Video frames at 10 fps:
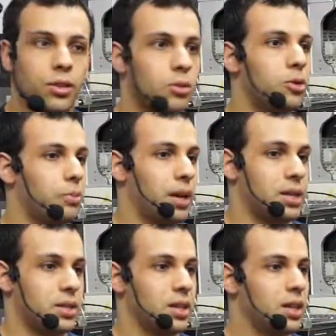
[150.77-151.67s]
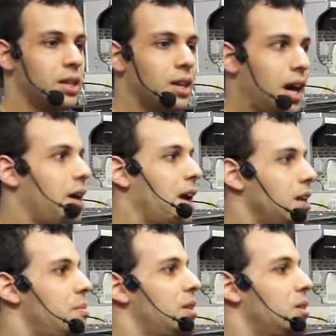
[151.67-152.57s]
is the thermal paste. Uh,
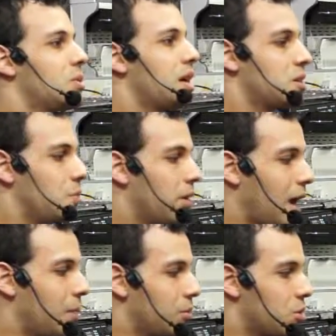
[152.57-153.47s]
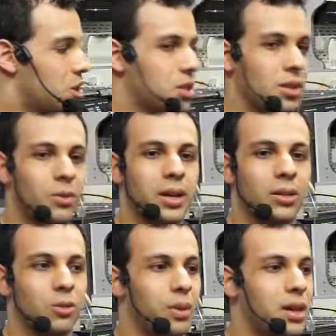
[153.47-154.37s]
anybody who takes apart Apple machines on a
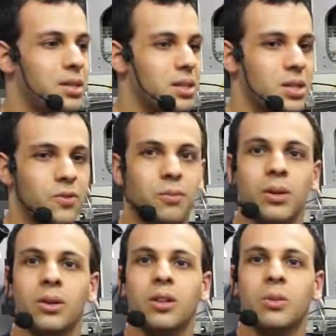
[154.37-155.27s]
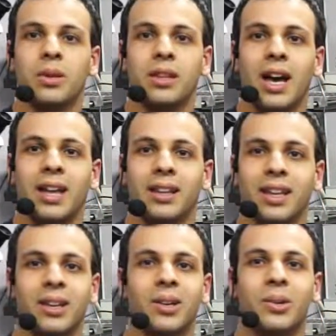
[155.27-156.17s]
regular basis is familiar with
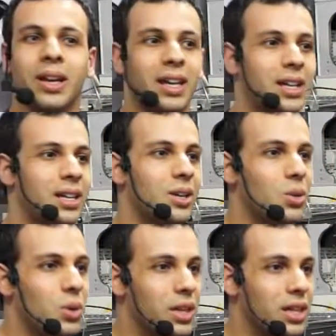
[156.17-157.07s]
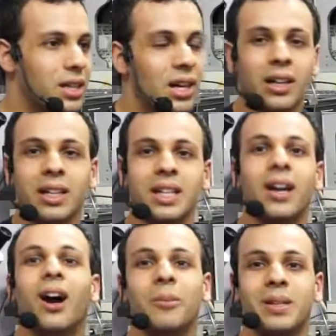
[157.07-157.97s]
that like gray, gooky,
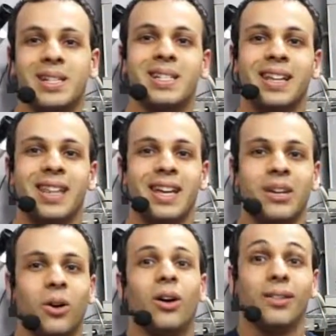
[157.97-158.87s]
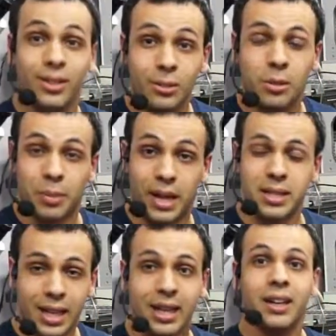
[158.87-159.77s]
gunky garbage that they call thermal
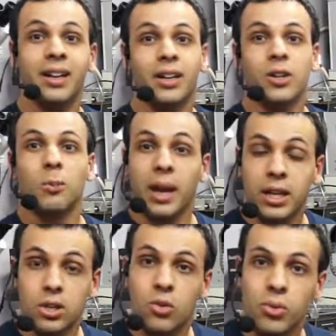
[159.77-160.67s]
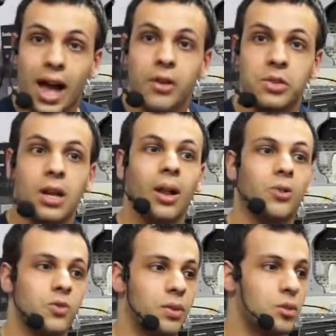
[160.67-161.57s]
paste. Again, you're paying
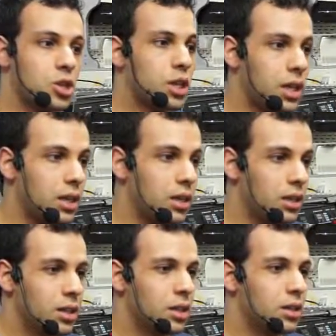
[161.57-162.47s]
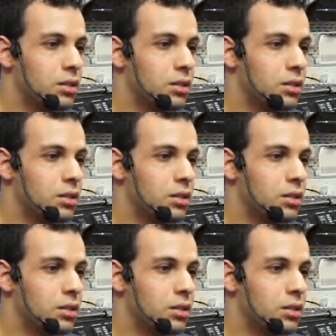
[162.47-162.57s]
$2,000 for the machine